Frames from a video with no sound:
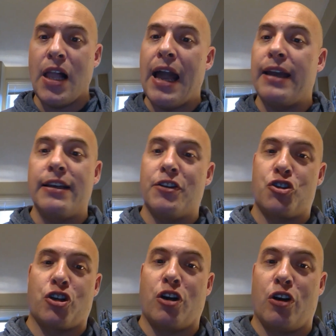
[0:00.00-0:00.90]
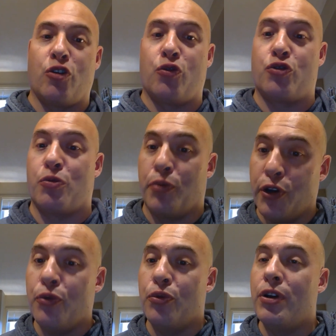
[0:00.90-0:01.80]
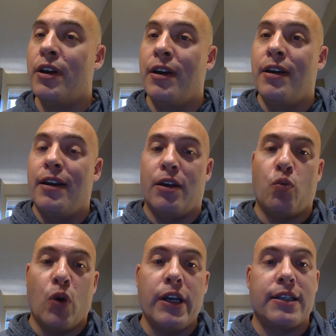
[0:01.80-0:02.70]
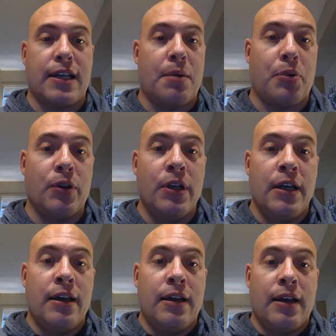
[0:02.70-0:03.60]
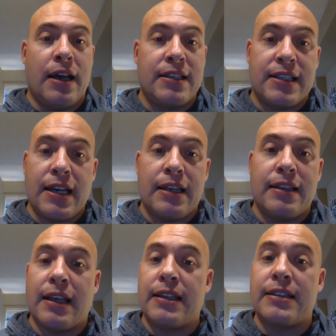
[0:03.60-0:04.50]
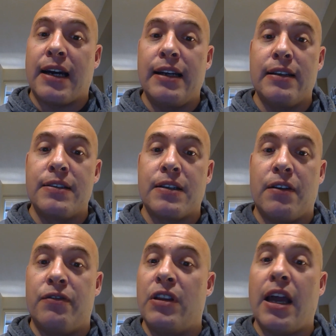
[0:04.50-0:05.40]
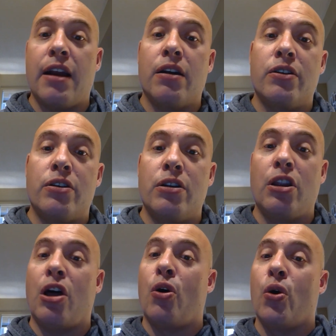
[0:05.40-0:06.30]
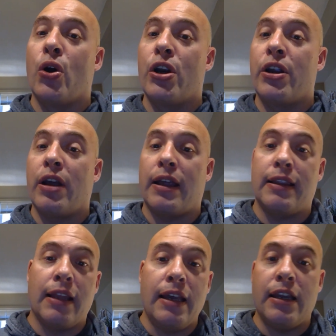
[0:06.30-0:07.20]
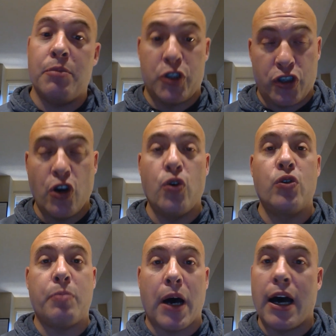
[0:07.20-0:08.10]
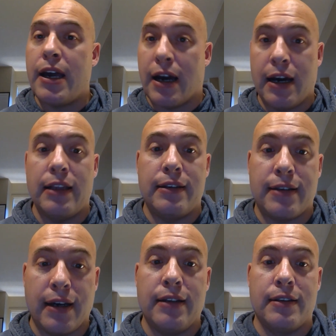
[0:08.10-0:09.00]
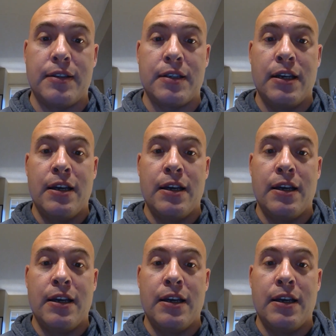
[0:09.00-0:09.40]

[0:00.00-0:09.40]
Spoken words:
and in the Chicago Tribune, in one example, has said that the titles of Laird, Lord, and Lady bestowed by Highland Titles